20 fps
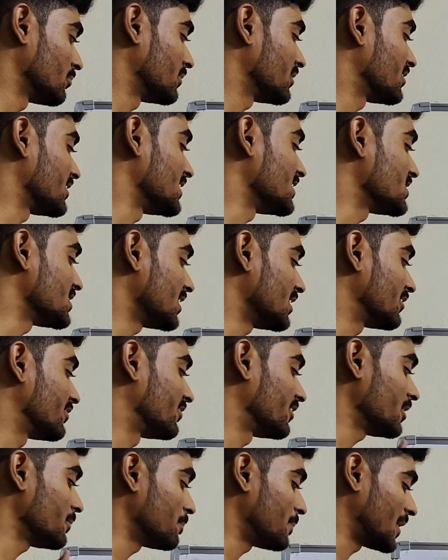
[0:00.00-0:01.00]
means each and
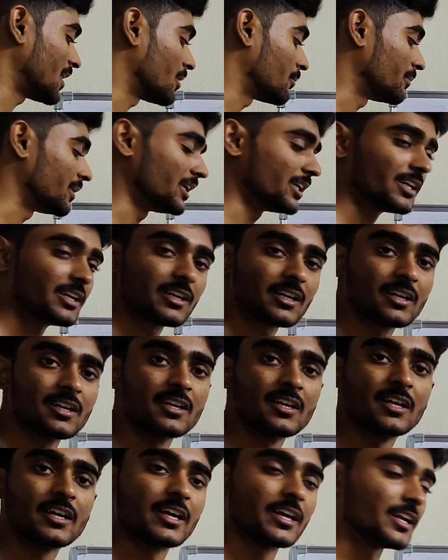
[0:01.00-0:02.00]
every parameter
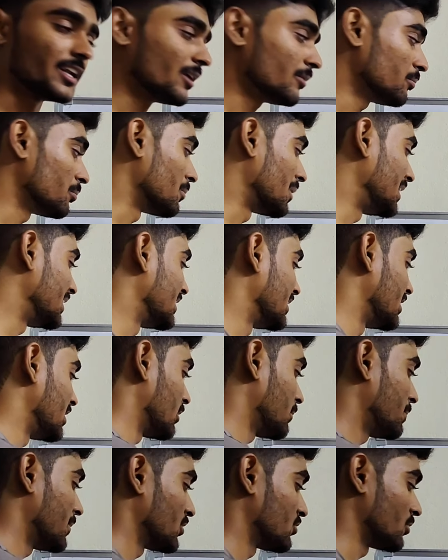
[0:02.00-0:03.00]
in a
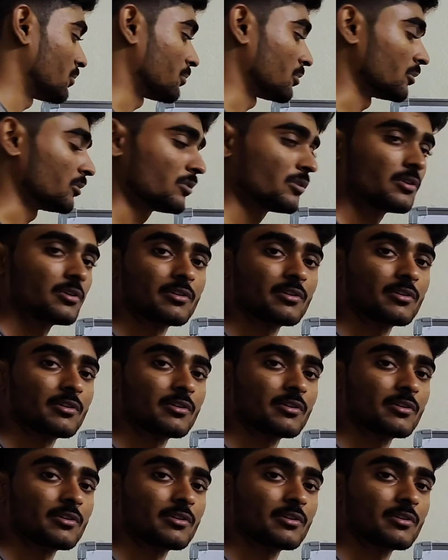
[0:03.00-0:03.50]
multi-layer perceptron.